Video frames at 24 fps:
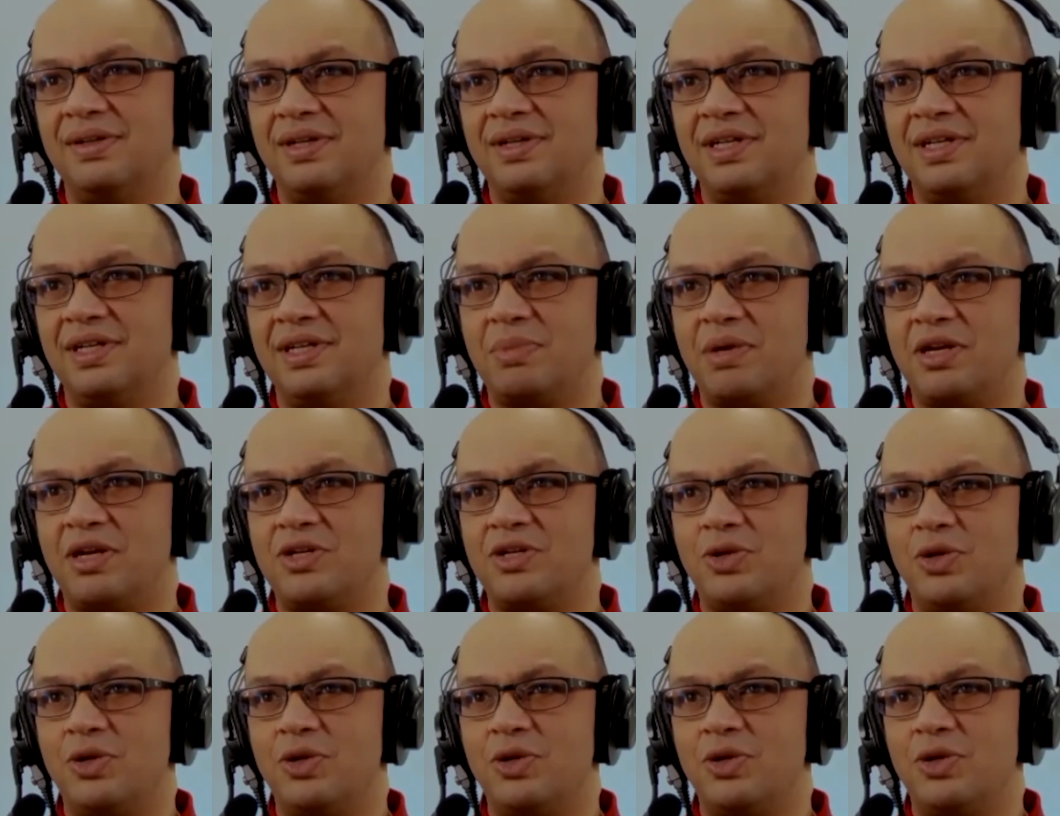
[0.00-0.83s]
It's making
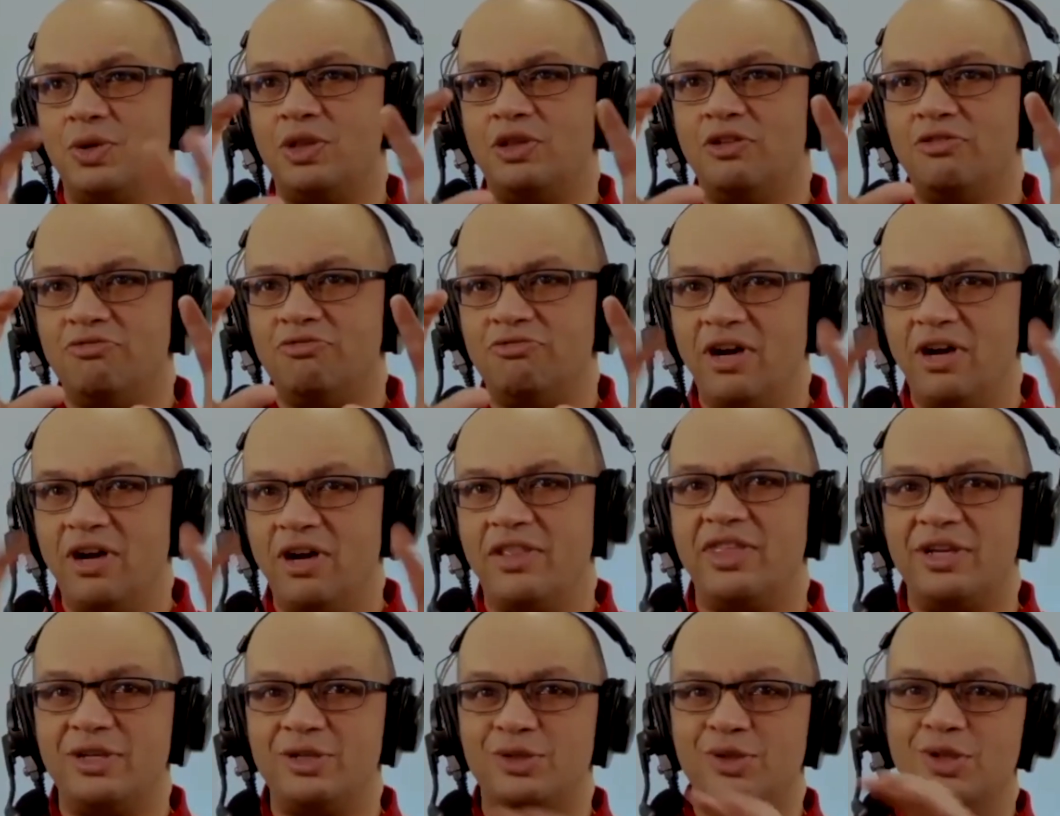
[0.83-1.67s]
sure you're doing the right
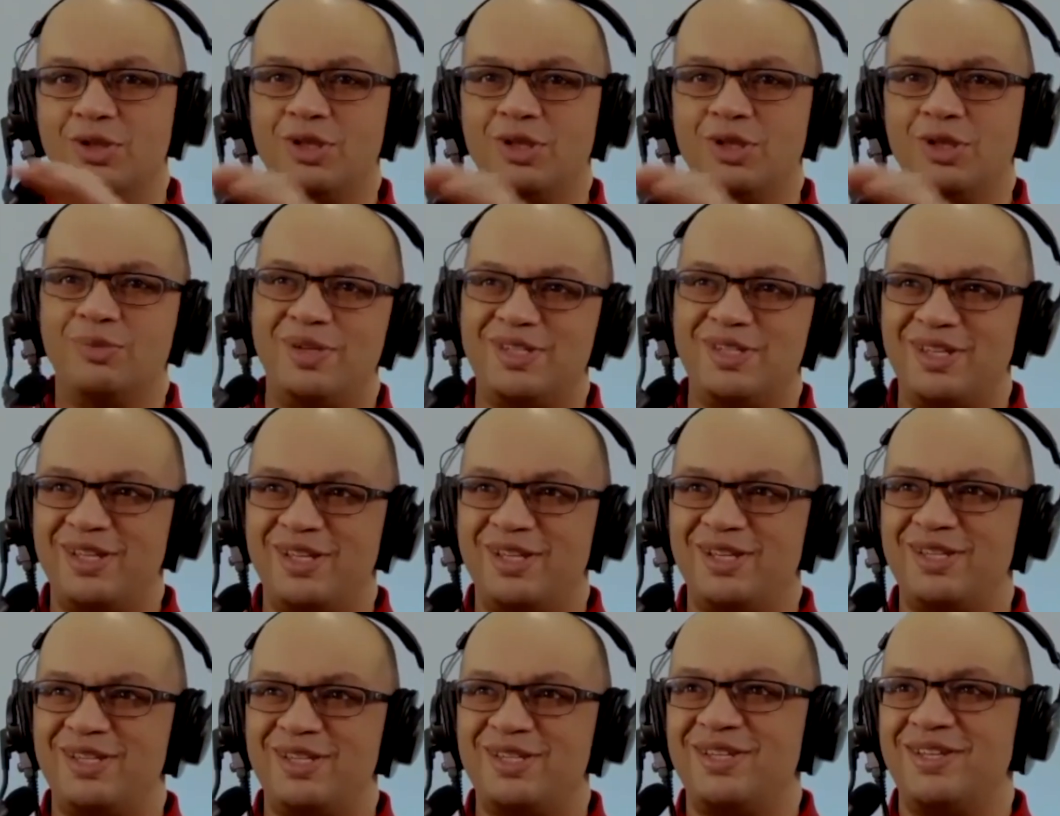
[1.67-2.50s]
things on the
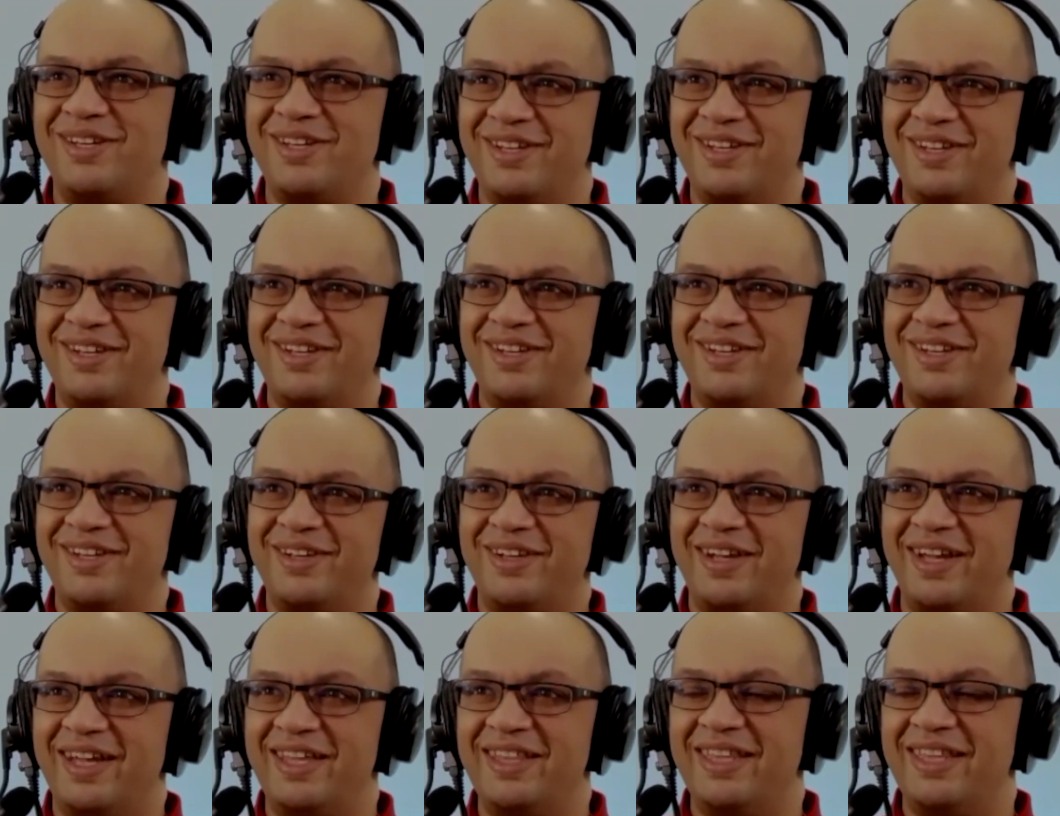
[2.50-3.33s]
business
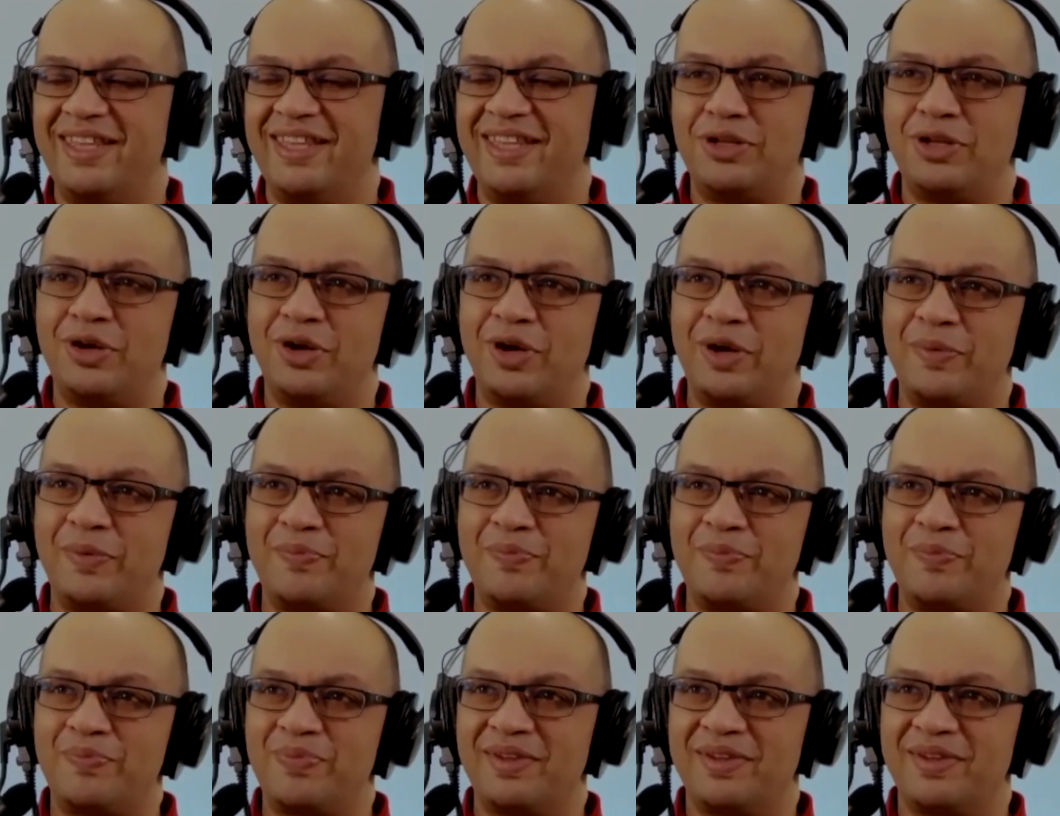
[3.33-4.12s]
in that time.